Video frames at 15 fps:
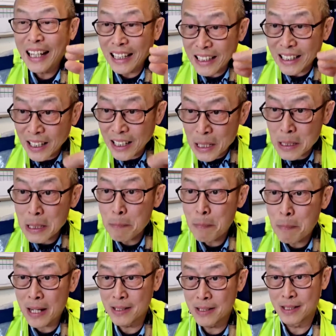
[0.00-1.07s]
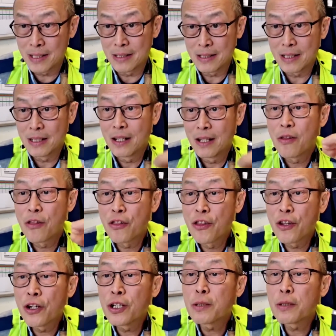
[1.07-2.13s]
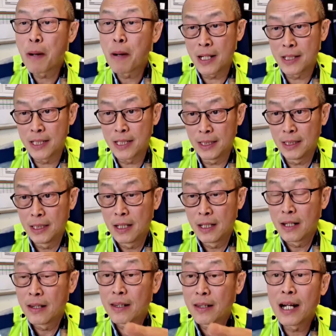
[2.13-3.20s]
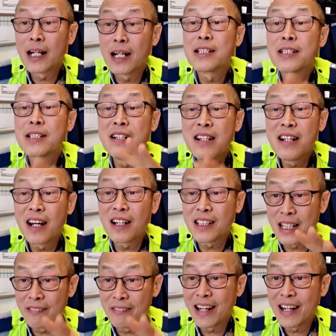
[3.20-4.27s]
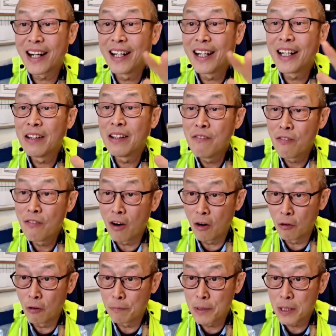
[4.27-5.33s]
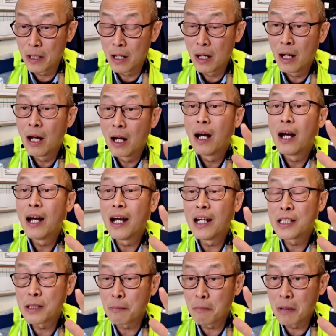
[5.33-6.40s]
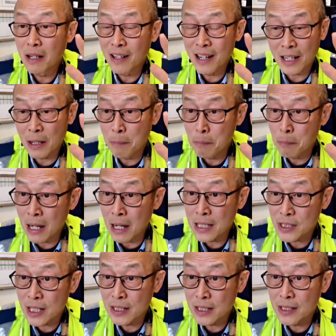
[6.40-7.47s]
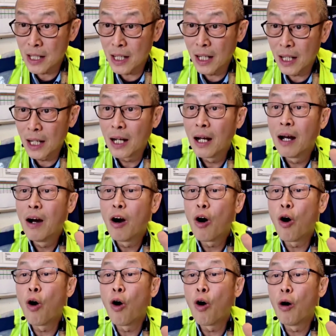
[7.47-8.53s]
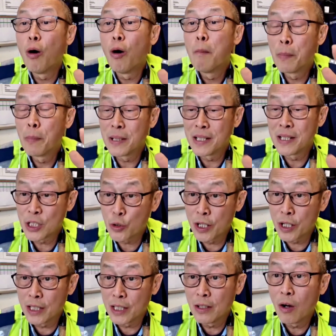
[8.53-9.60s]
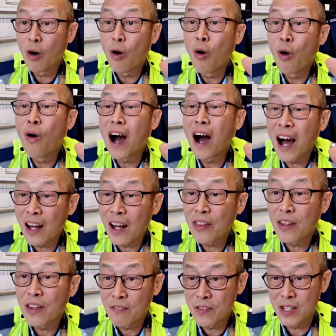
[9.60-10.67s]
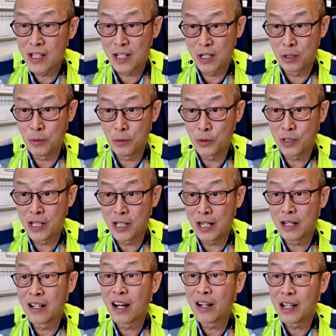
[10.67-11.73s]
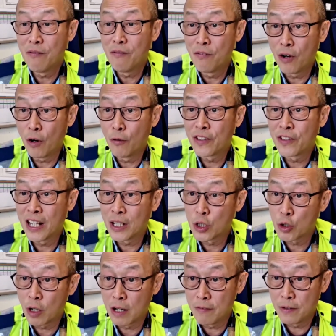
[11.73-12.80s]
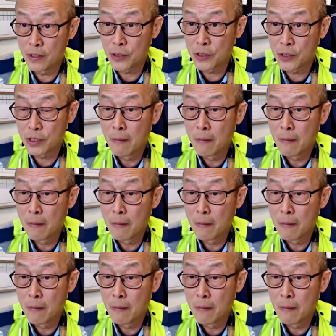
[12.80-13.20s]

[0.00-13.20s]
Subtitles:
the independent third party that is not directly involved. It's like a bystander or pedestrian or other vehicles that are not involved, their drivers.